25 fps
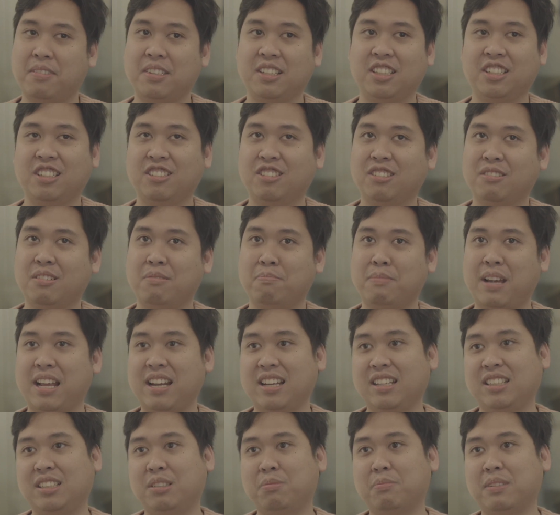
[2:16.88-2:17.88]
do
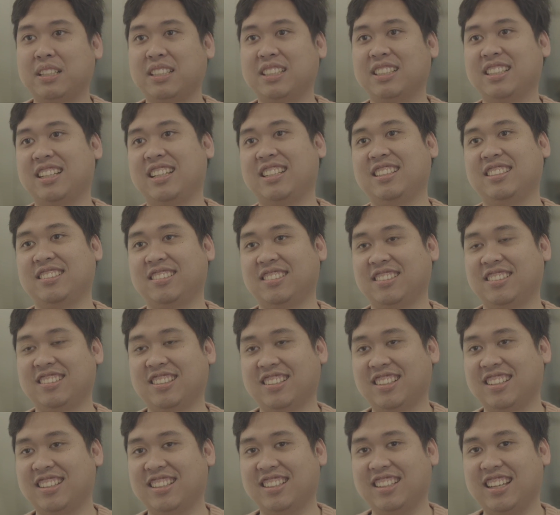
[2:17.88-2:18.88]
management and
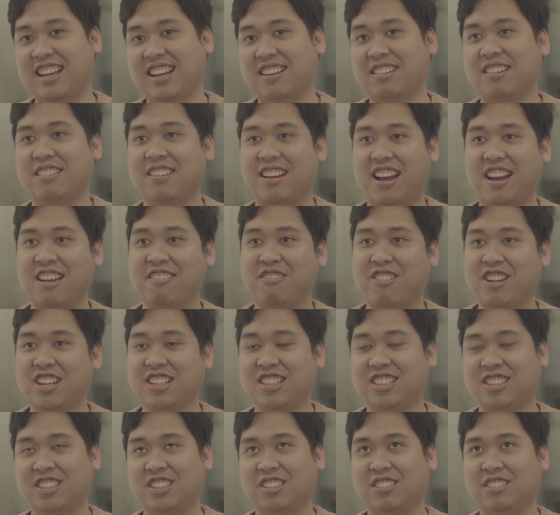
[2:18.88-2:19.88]
yeah I
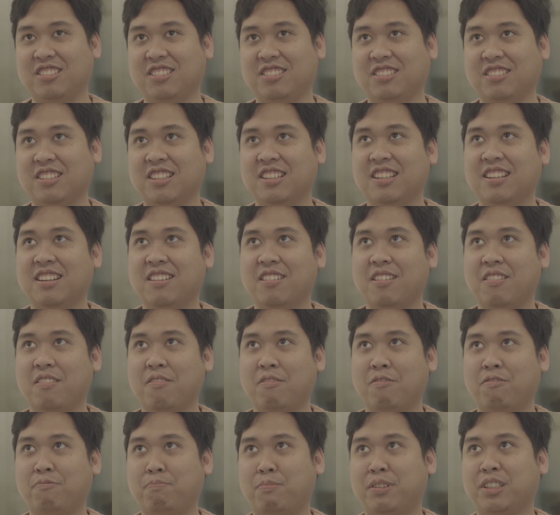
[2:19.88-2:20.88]
wanted to
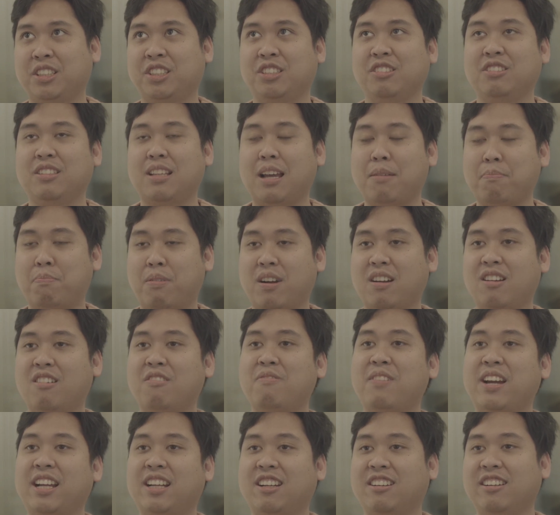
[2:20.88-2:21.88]
pursue that part
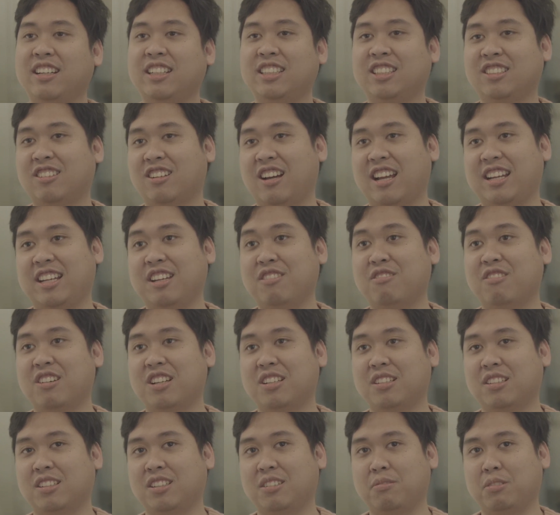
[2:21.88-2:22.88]
of my career so I didn't
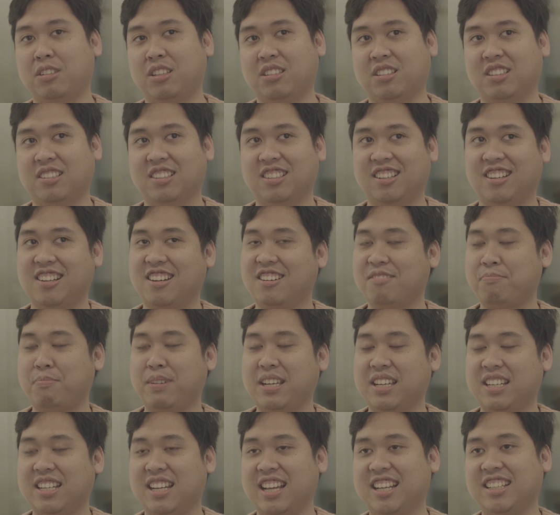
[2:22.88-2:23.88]
want to uh,
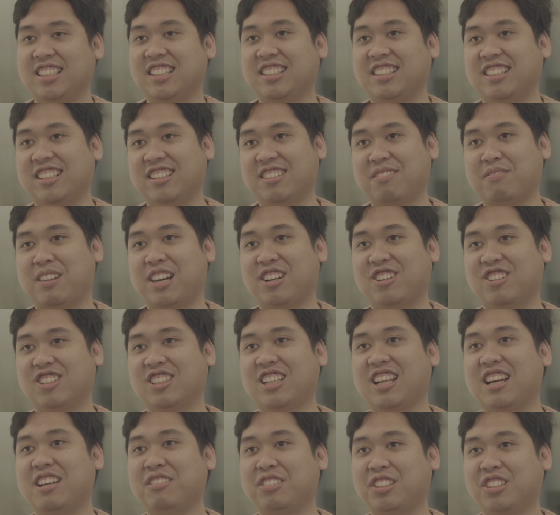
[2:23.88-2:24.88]
be an engineer my whole
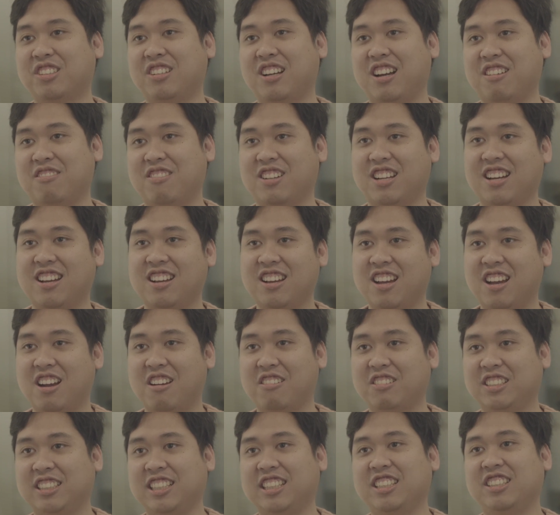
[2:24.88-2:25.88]
life so I
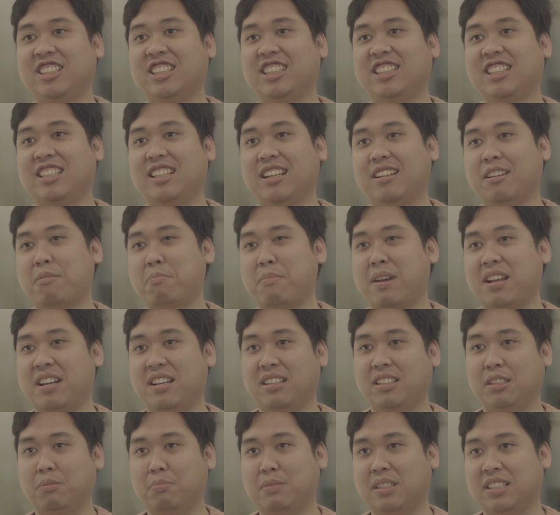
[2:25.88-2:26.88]
was interested in the
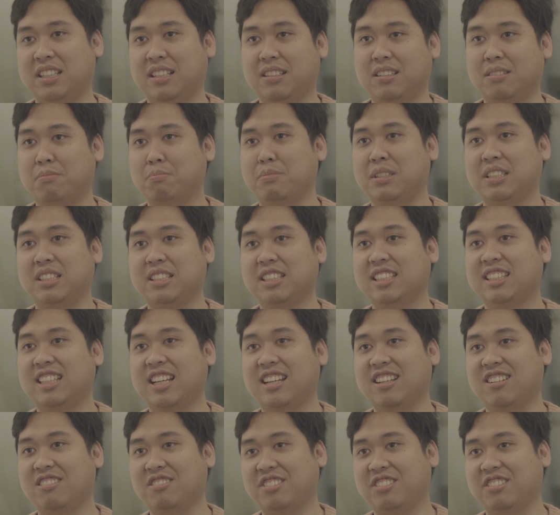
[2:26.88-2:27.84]
management and the business side of